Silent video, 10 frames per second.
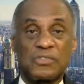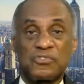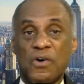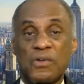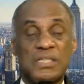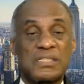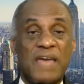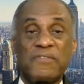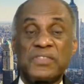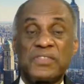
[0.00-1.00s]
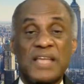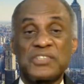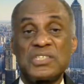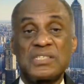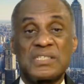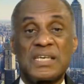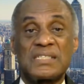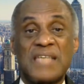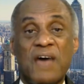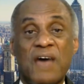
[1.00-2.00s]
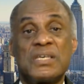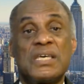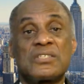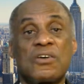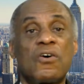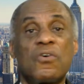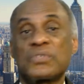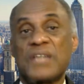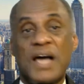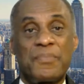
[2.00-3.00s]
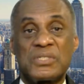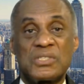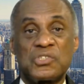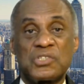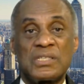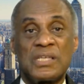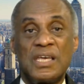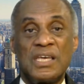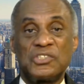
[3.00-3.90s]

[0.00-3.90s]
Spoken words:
control, because everything that she sings now is her own composition.